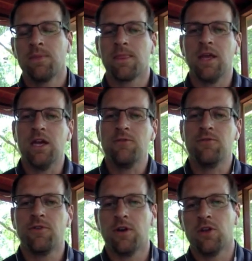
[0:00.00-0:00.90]

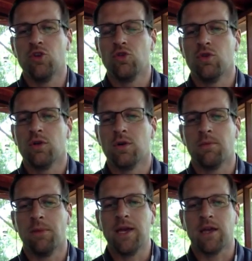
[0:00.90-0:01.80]
If you
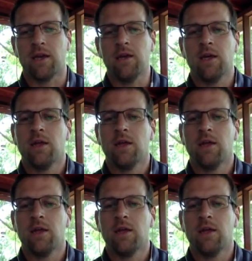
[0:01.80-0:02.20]
make it,